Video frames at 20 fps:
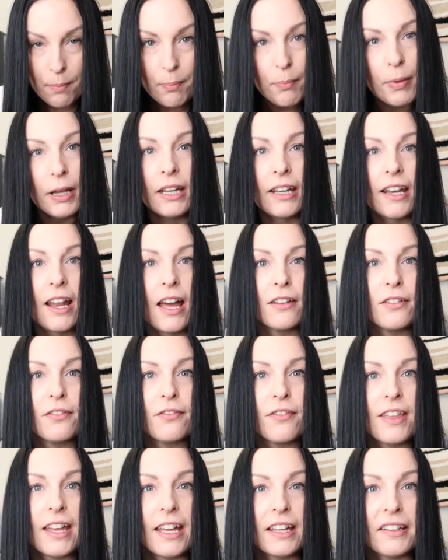but none
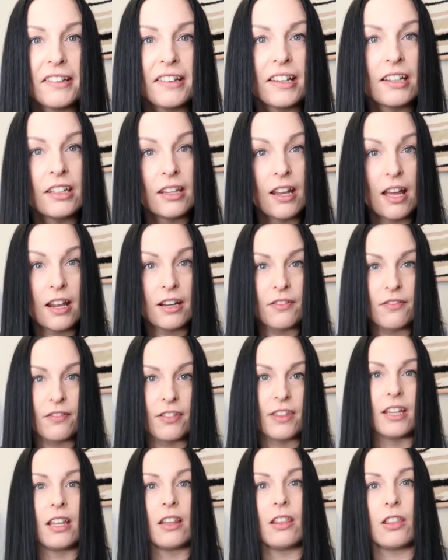of this, none of
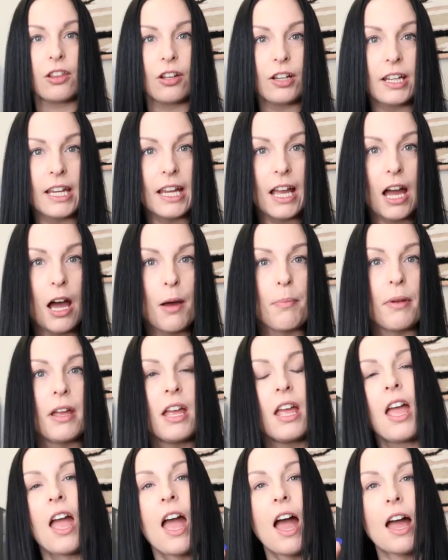the looking up
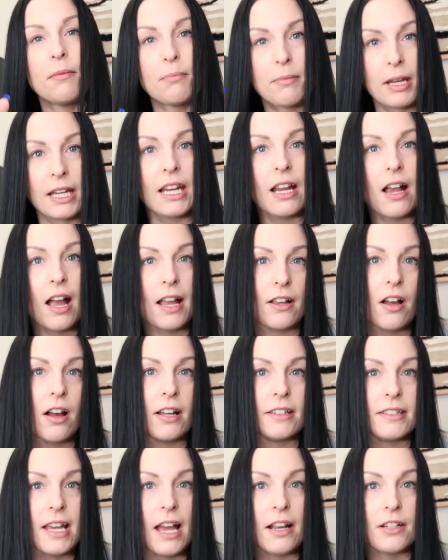and making eye
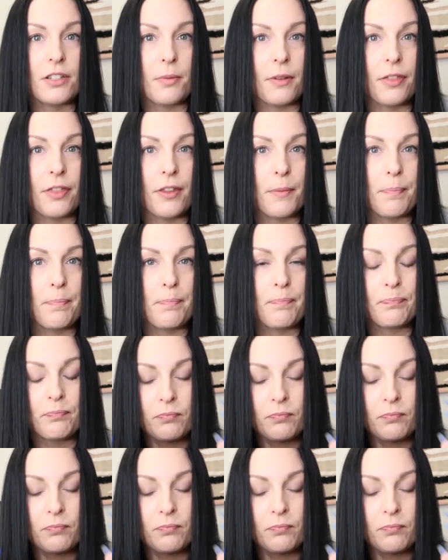contact with them.